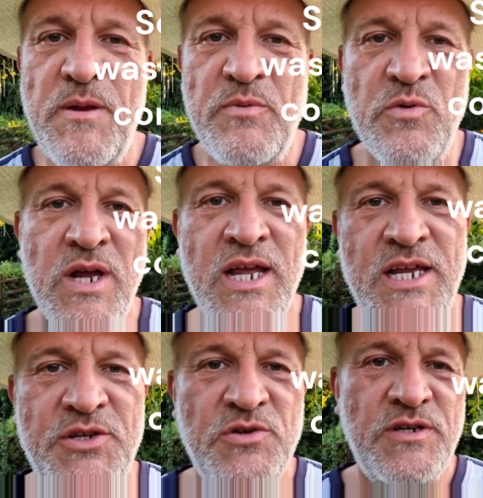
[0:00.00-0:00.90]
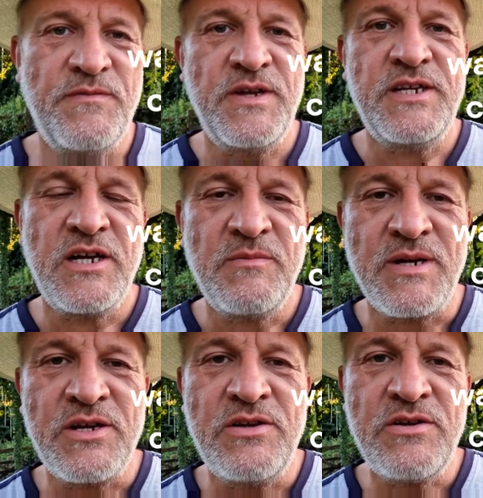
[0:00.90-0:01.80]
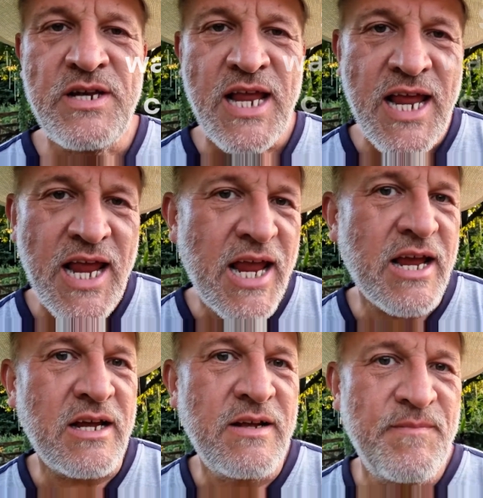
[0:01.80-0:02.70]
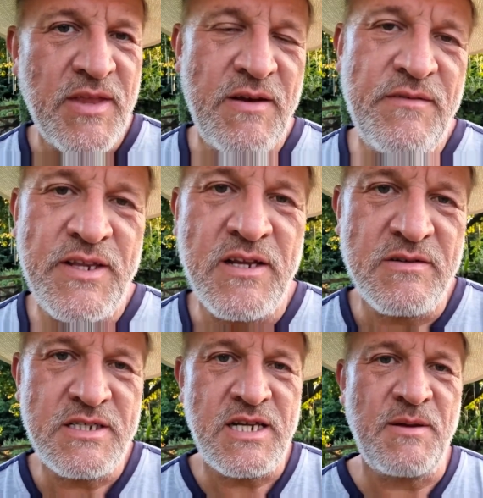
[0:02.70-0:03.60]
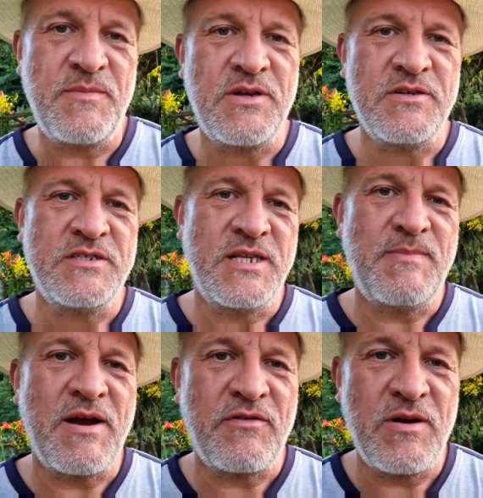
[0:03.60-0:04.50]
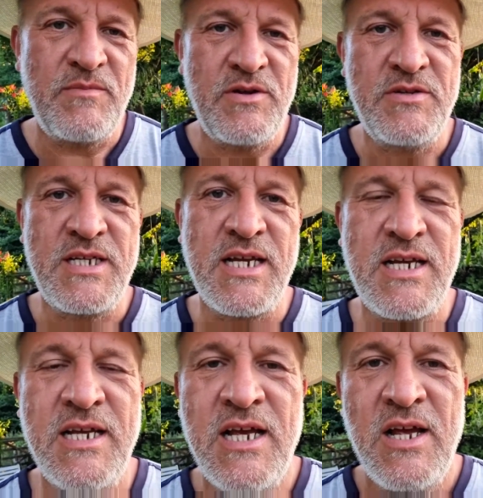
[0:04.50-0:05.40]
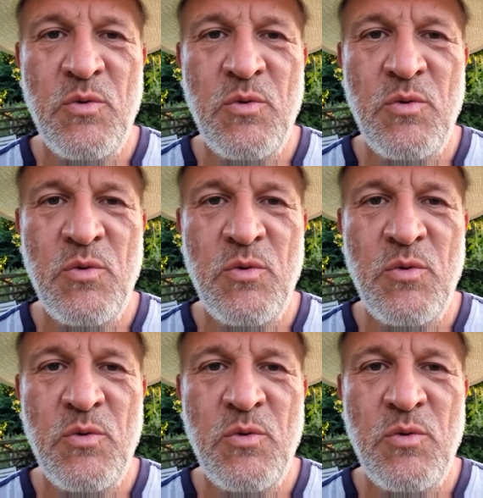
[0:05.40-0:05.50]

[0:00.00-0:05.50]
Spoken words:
People enjoyed the video, but they couldn't hear everything I was saying because the background music